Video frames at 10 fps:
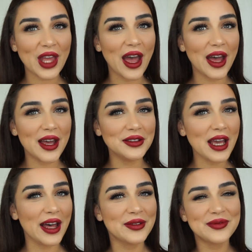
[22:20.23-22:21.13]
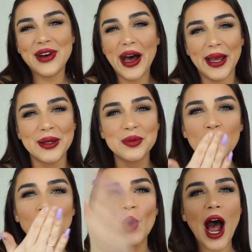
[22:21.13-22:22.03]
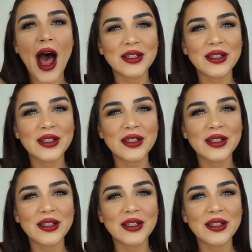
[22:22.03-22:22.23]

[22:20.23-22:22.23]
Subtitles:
And yeah, bye. Mwah!